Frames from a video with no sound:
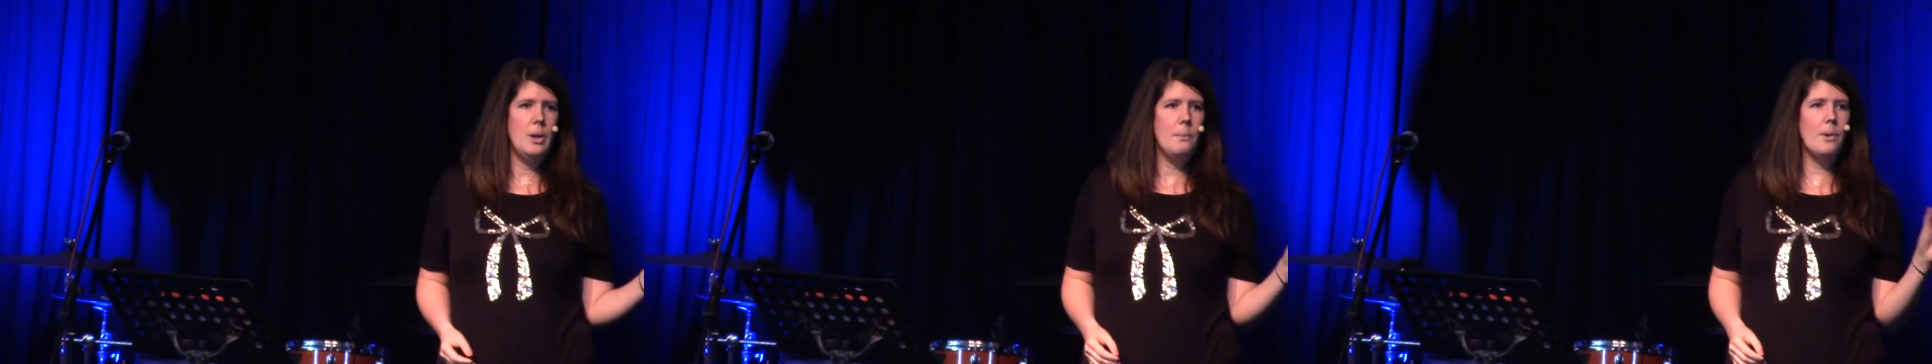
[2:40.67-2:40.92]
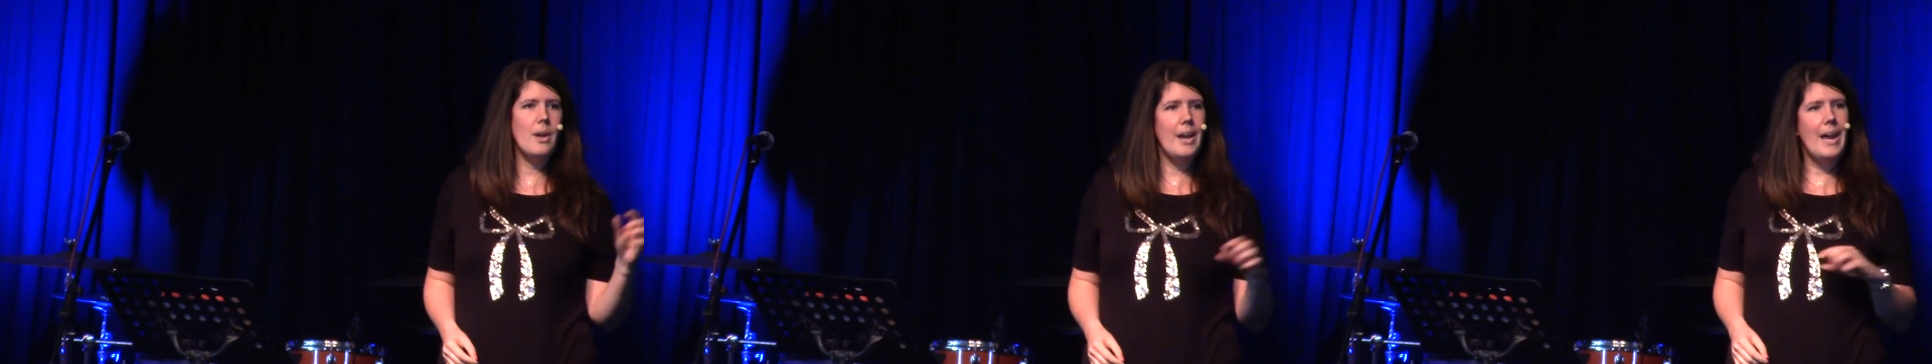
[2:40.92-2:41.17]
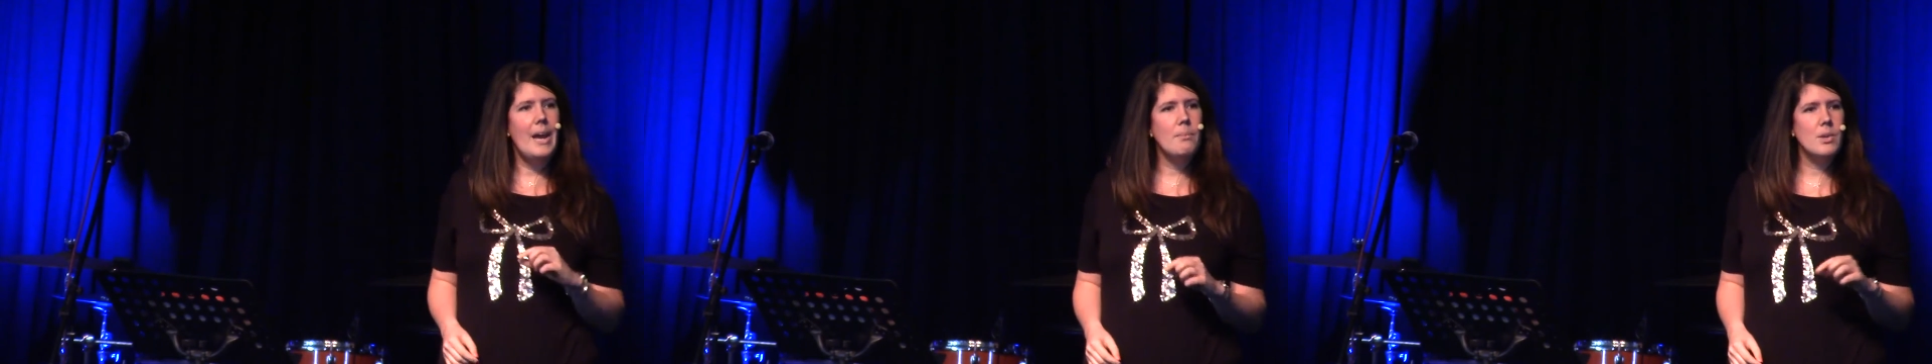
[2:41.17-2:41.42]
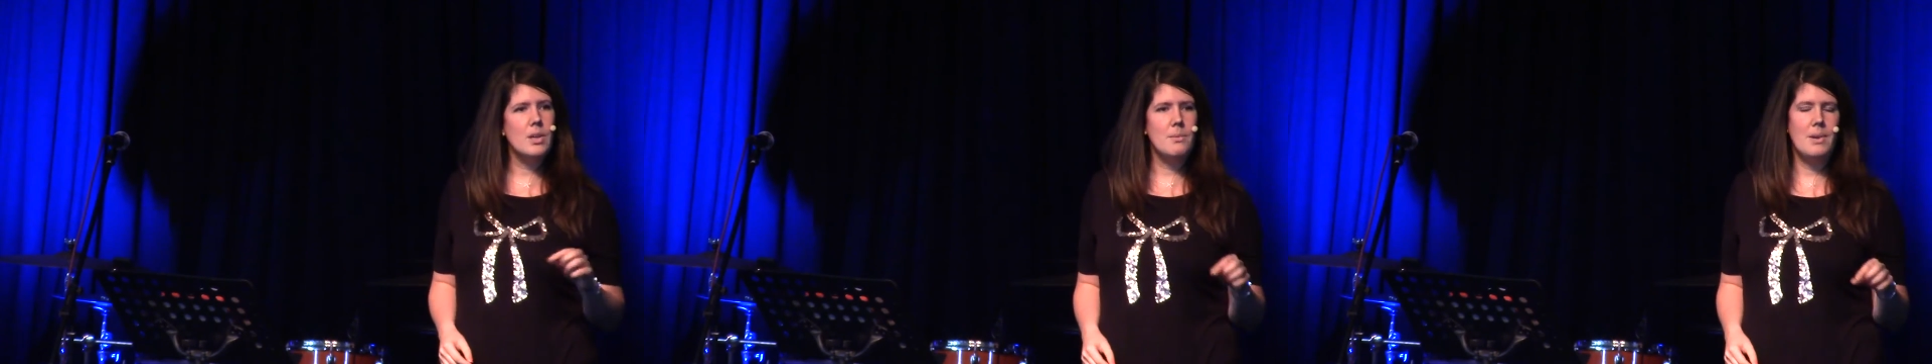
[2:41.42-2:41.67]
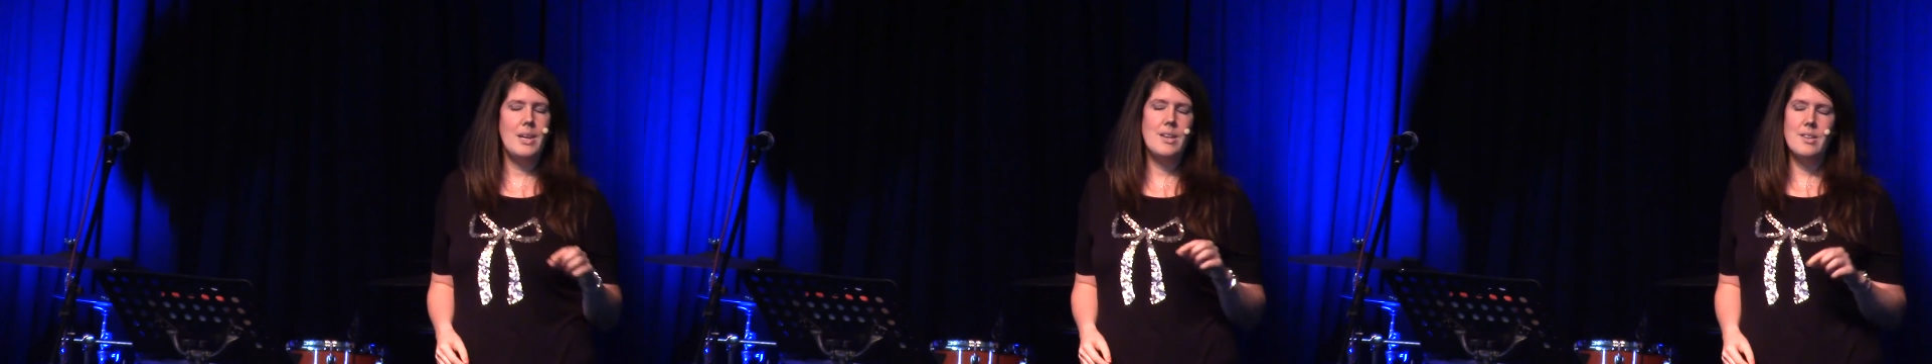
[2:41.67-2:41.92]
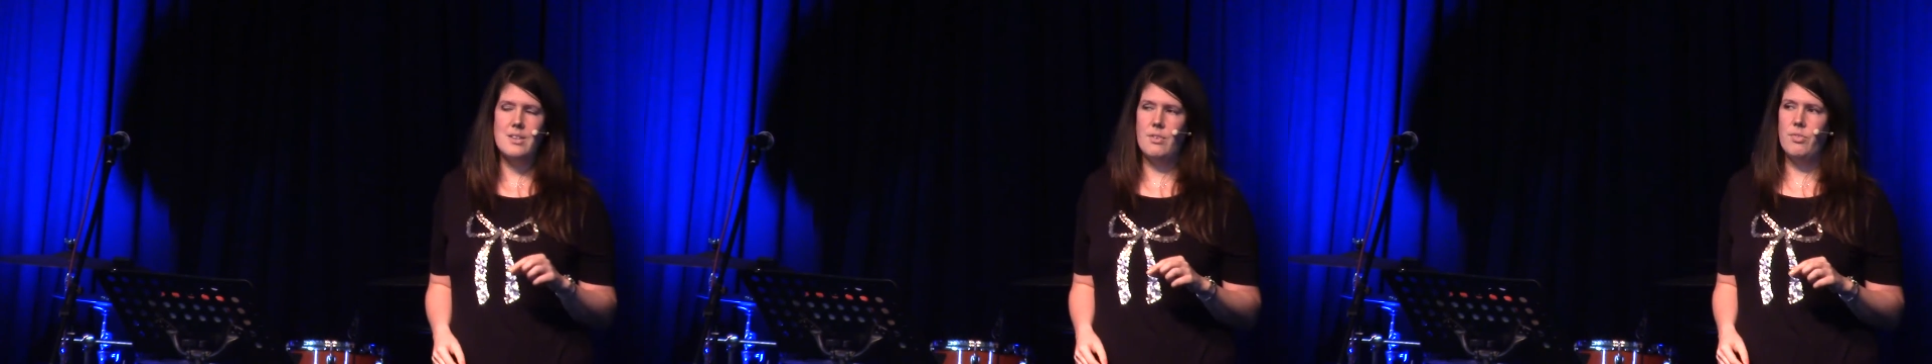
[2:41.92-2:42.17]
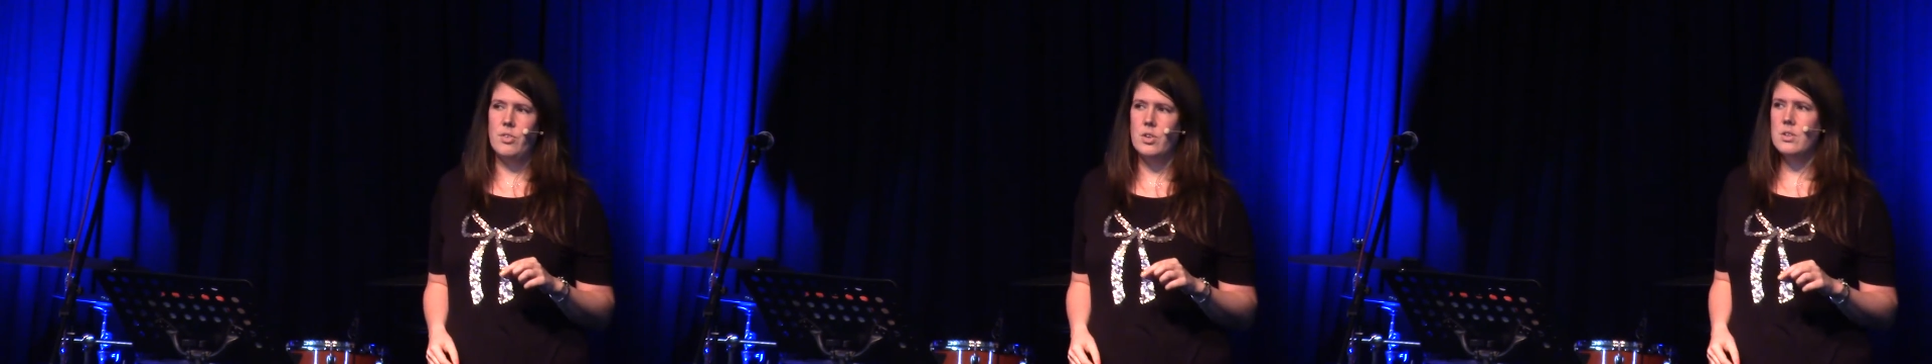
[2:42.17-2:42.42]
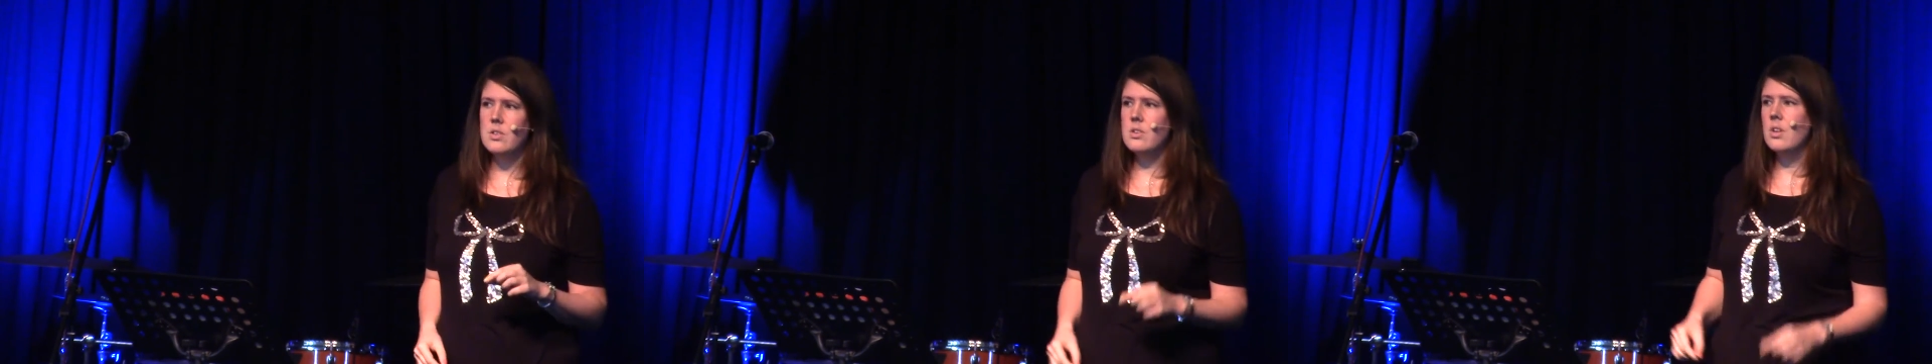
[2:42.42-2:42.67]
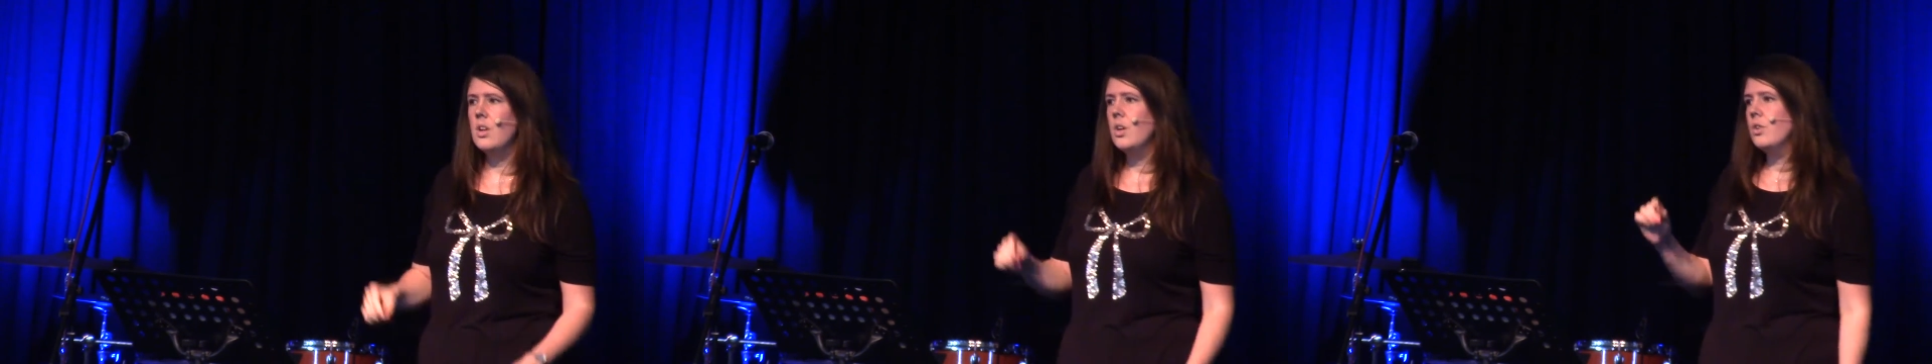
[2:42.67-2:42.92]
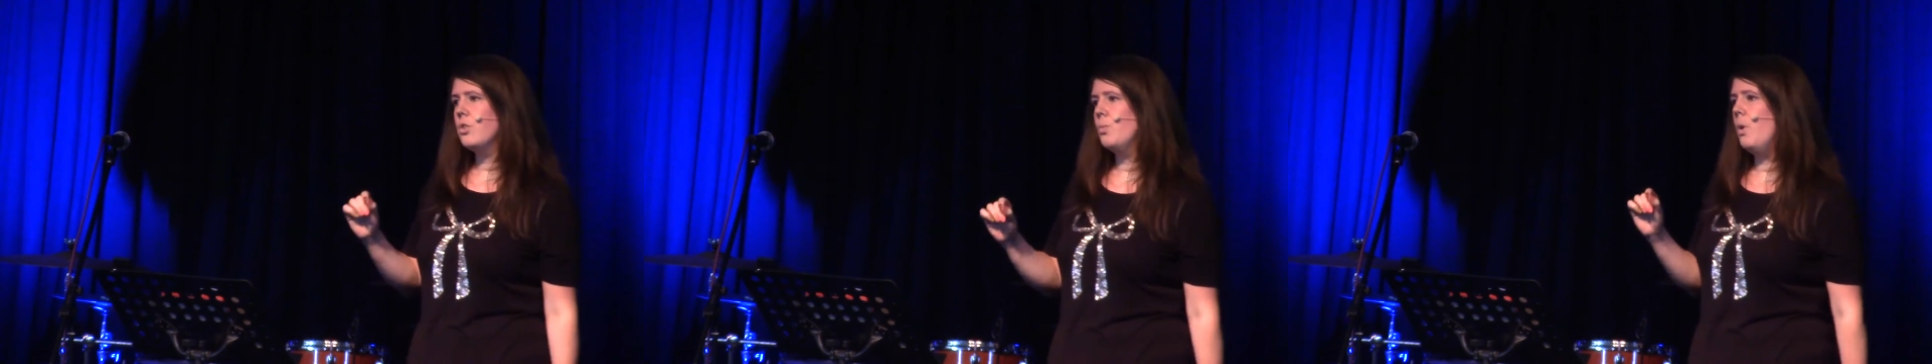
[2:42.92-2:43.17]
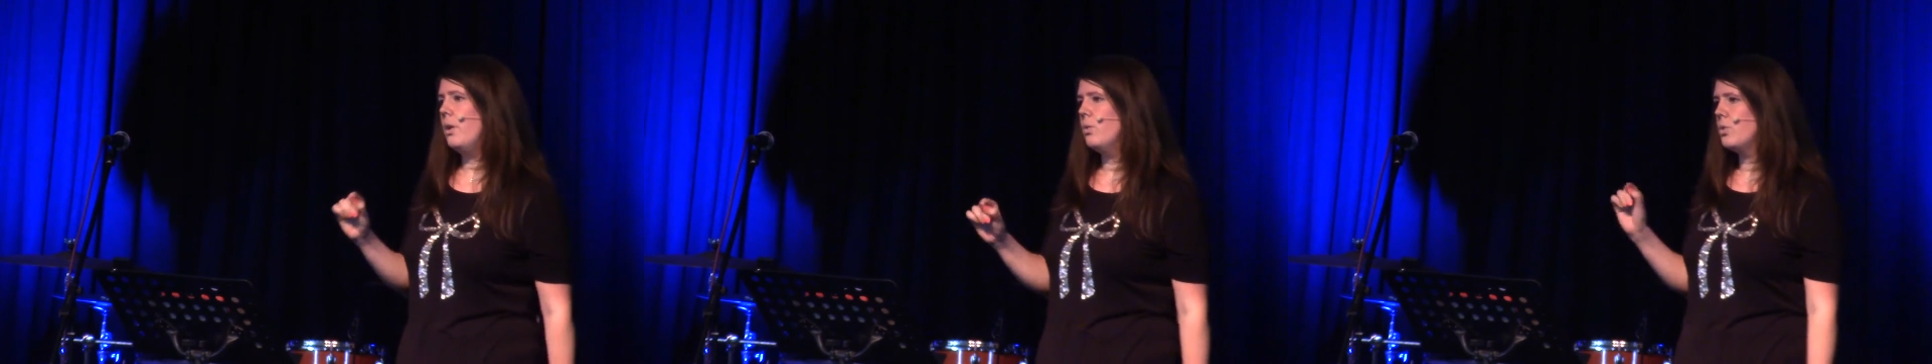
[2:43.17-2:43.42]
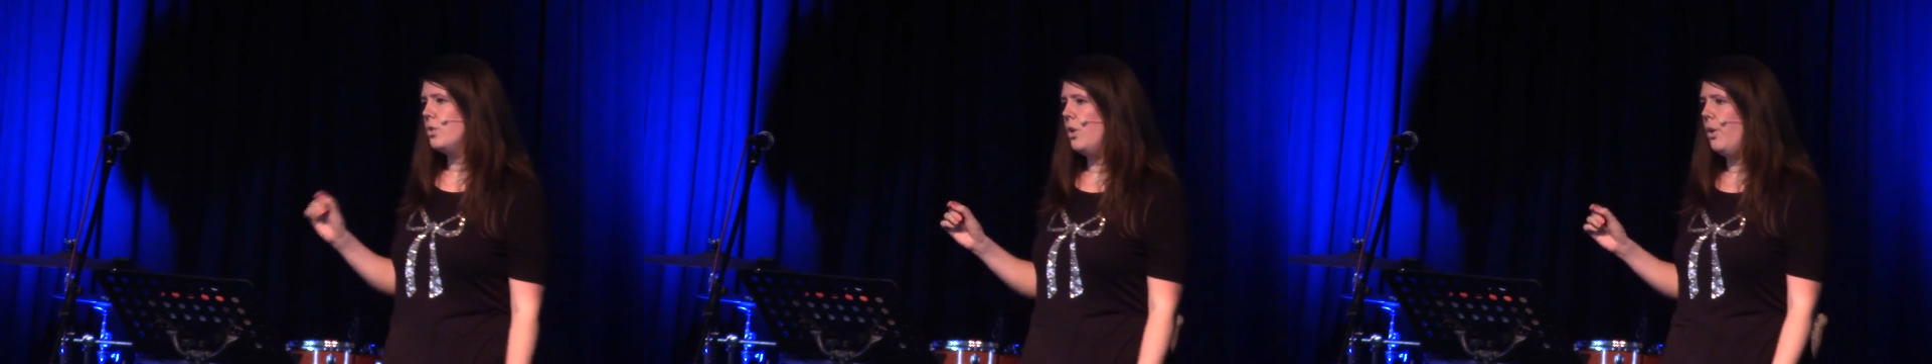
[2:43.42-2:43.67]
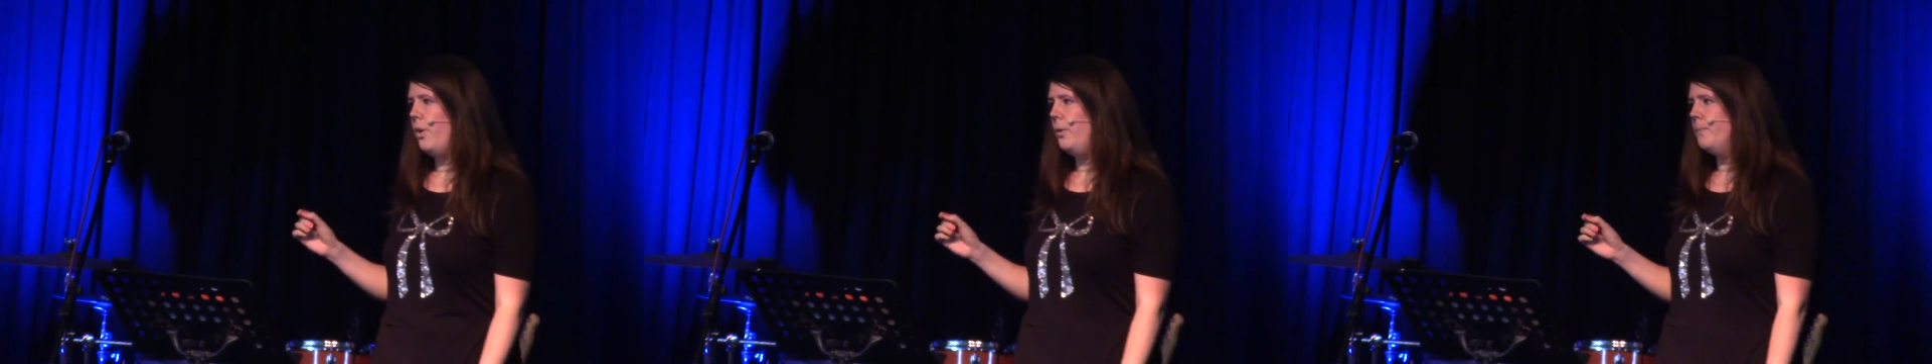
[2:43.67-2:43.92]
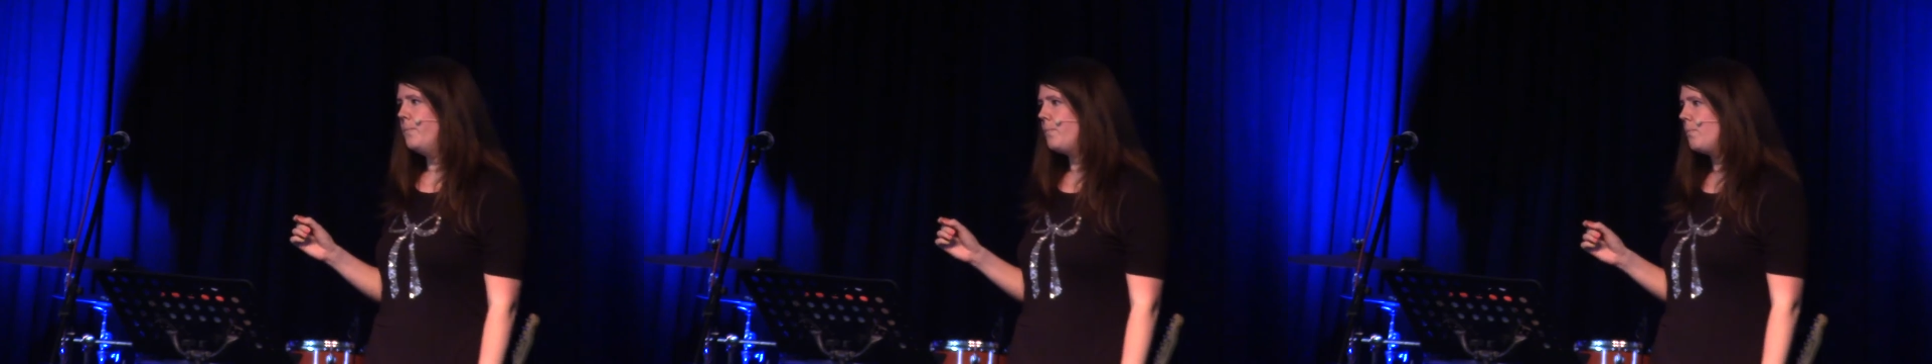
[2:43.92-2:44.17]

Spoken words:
but I am going to make a difference to one or two.